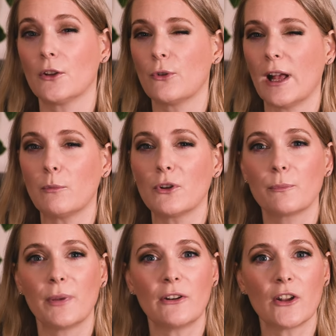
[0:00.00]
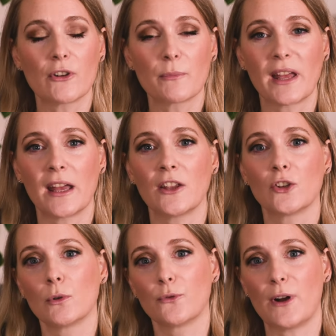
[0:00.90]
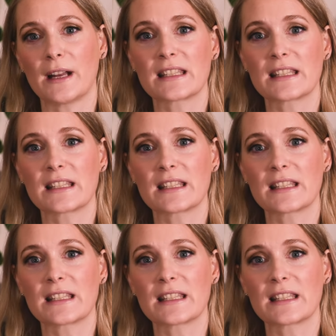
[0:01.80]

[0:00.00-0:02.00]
To help with barrier repair, you will find